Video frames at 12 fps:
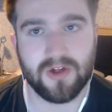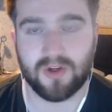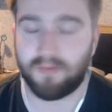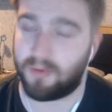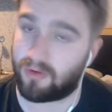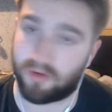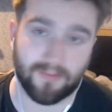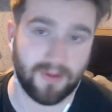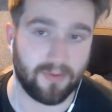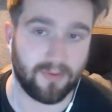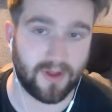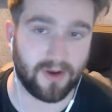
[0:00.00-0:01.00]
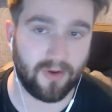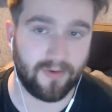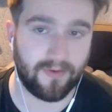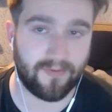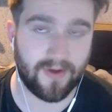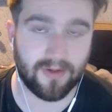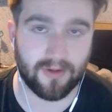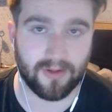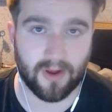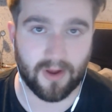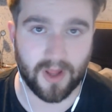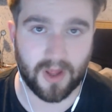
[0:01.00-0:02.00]
but some people said do refresh because they got in the
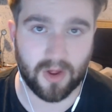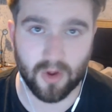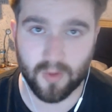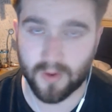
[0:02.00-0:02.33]
queue.